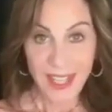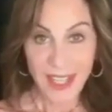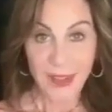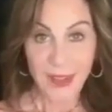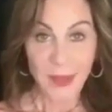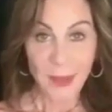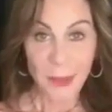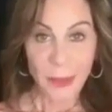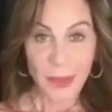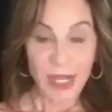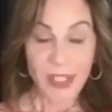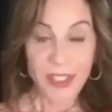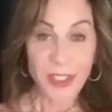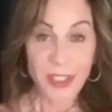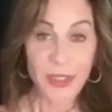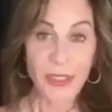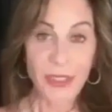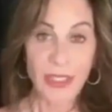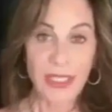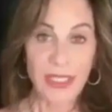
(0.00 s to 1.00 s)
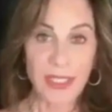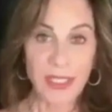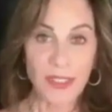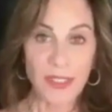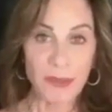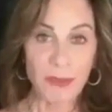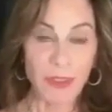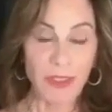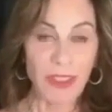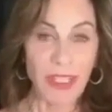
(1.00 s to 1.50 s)
The pressure is
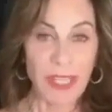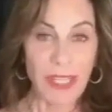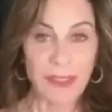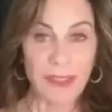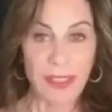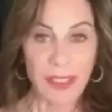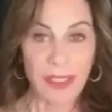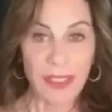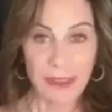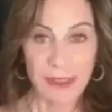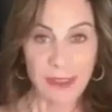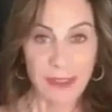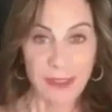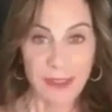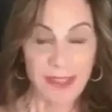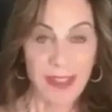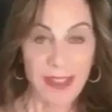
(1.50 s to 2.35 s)
relentless,